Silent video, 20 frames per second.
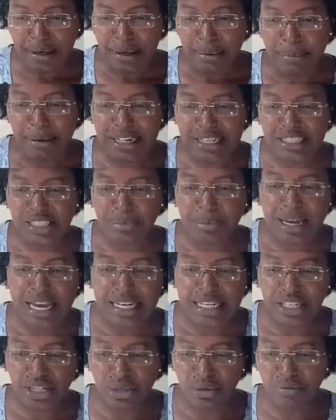By
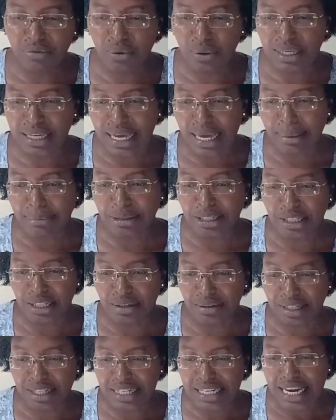expanding your
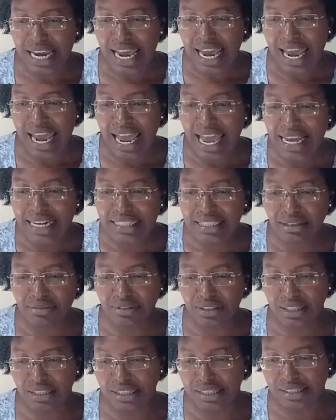vocabulary,
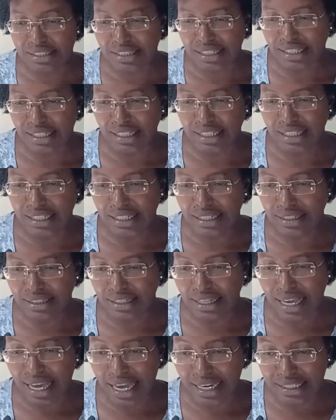actively listening,
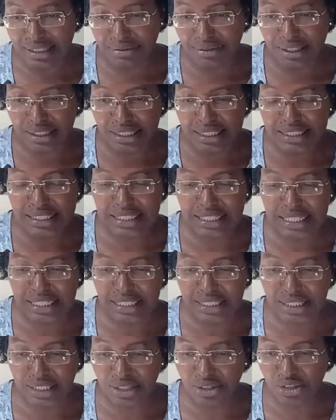
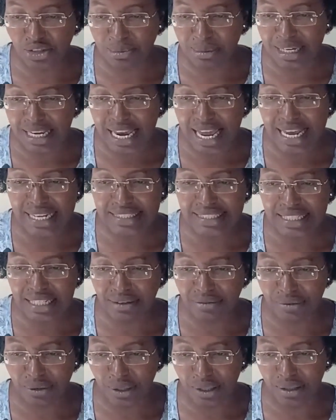asking
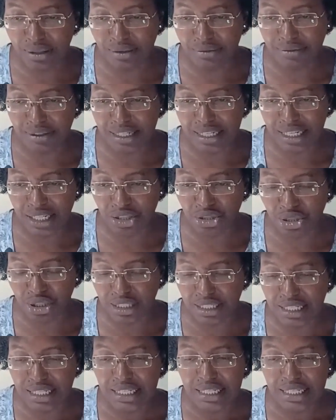for clarification,